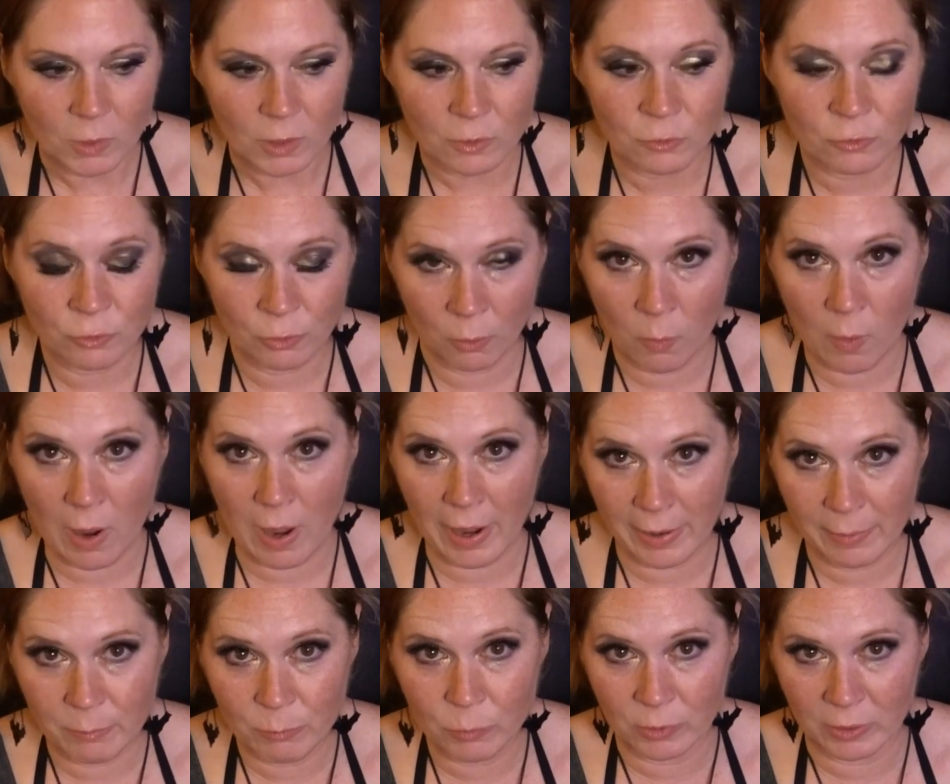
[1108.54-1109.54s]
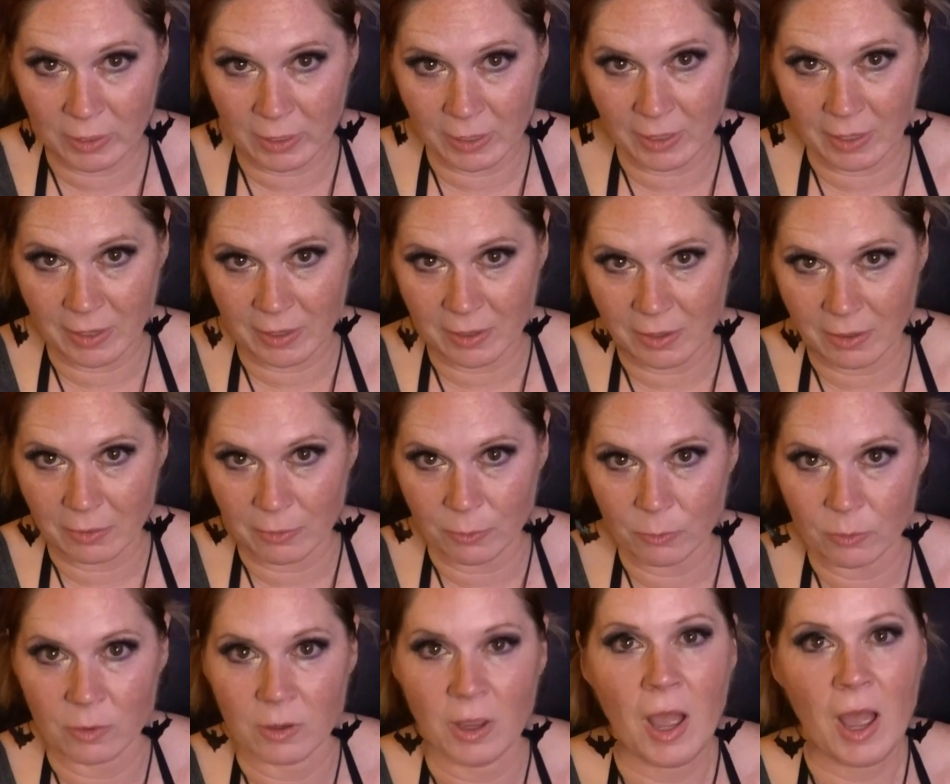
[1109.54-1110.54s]
so I'm looking at you
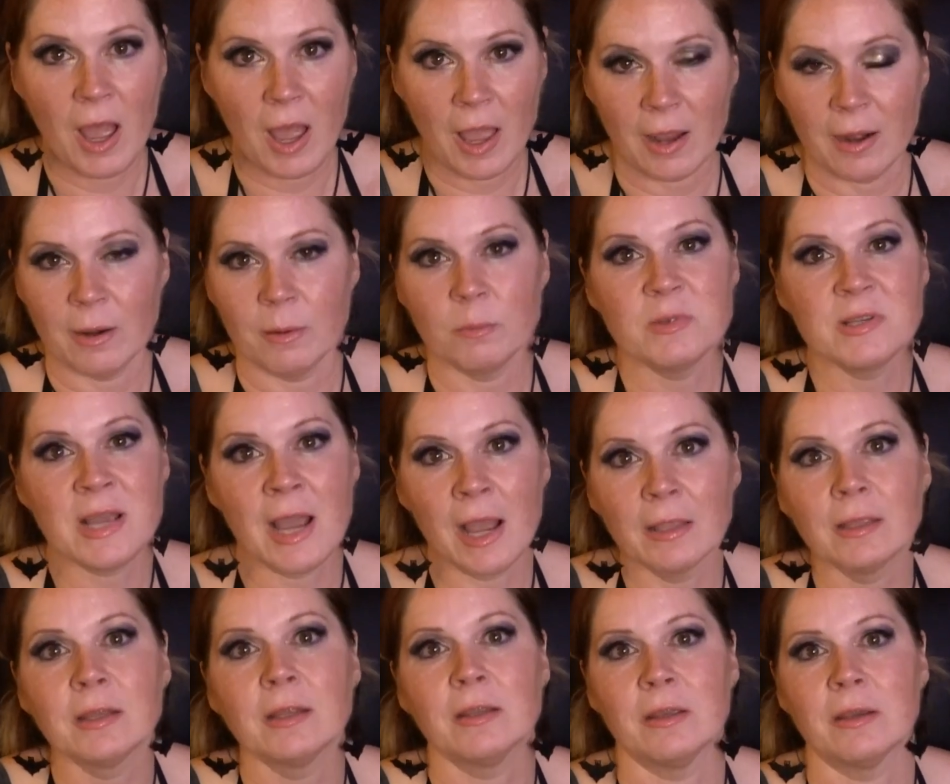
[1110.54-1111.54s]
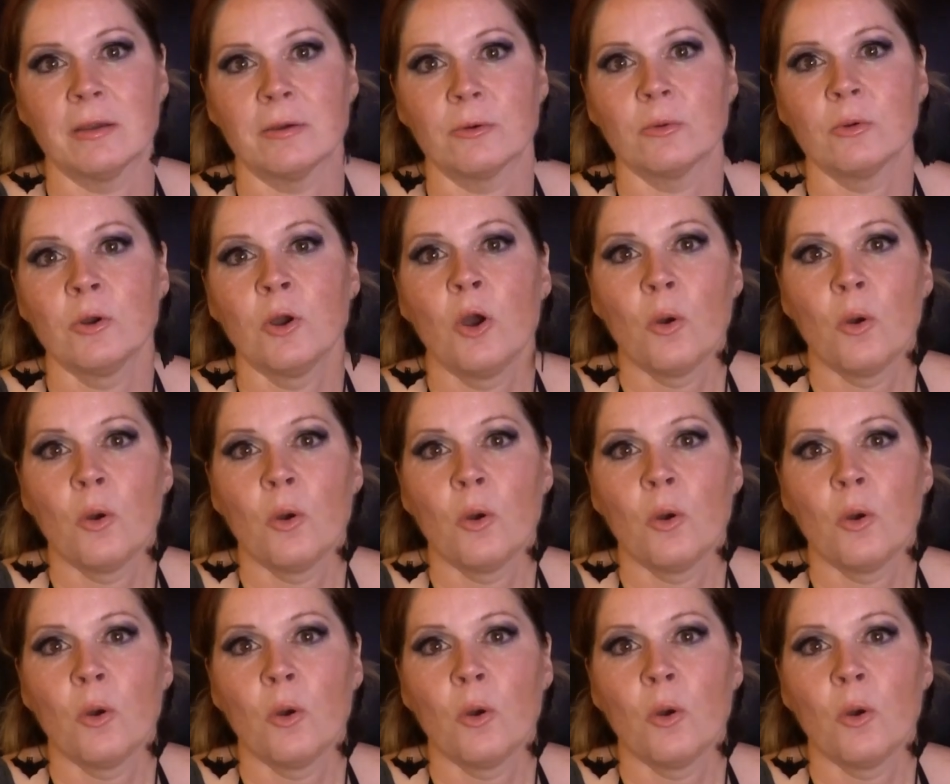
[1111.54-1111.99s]
and I'm telling you,